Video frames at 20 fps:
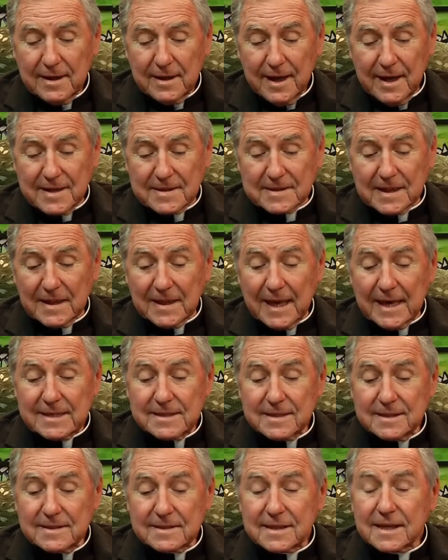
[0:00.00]
and is a
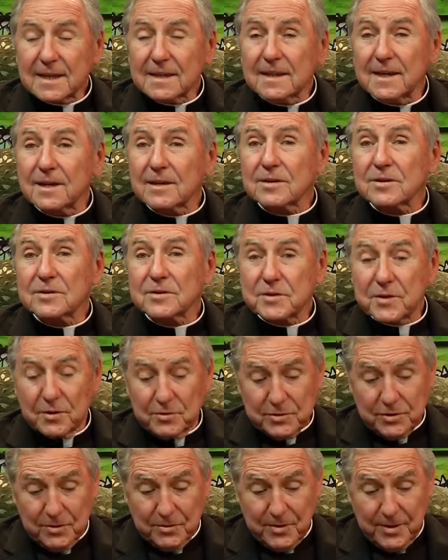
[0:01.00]
licensed clinical
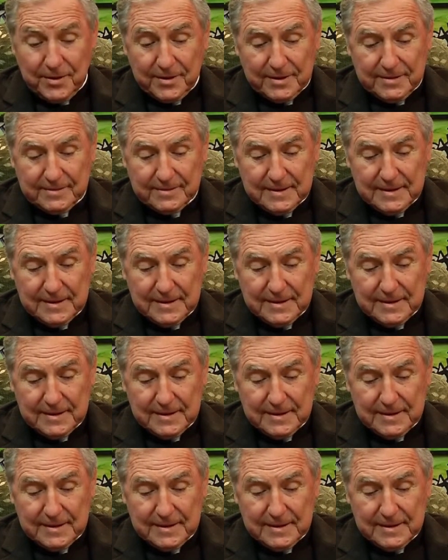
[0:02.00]
social worker.